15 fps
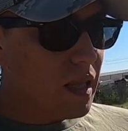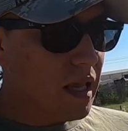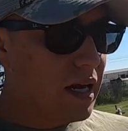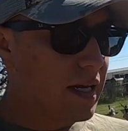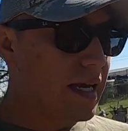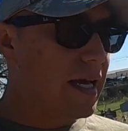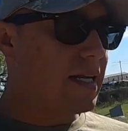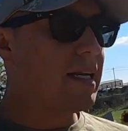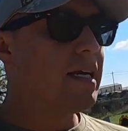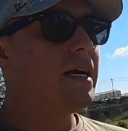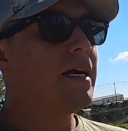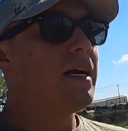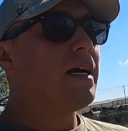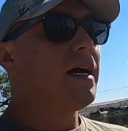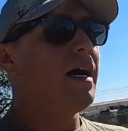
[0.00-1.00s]
again,
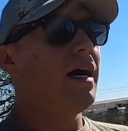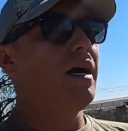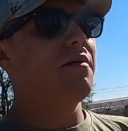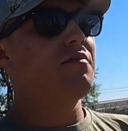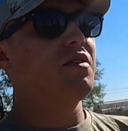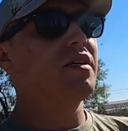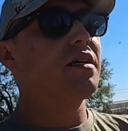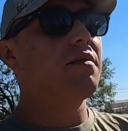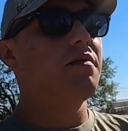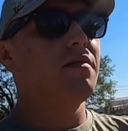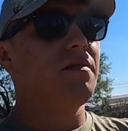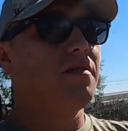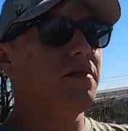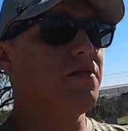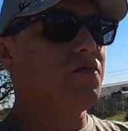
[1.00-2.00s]
you can,
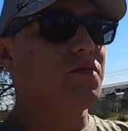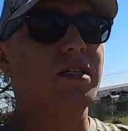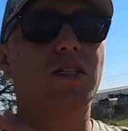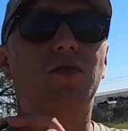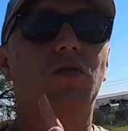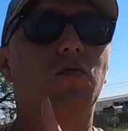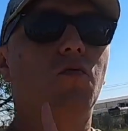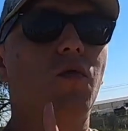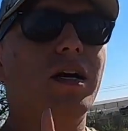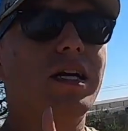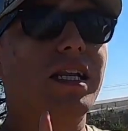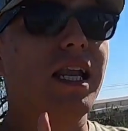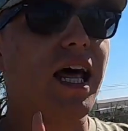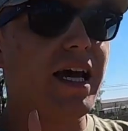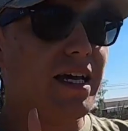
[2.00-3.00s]
just with one
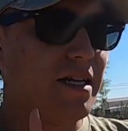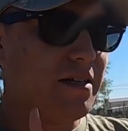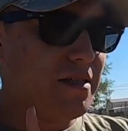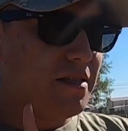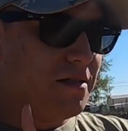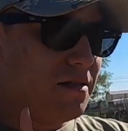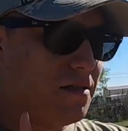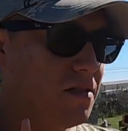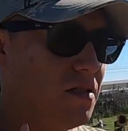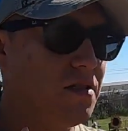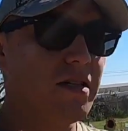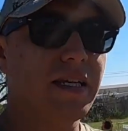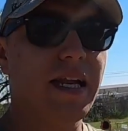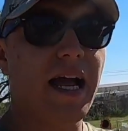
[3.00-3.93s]
client, you can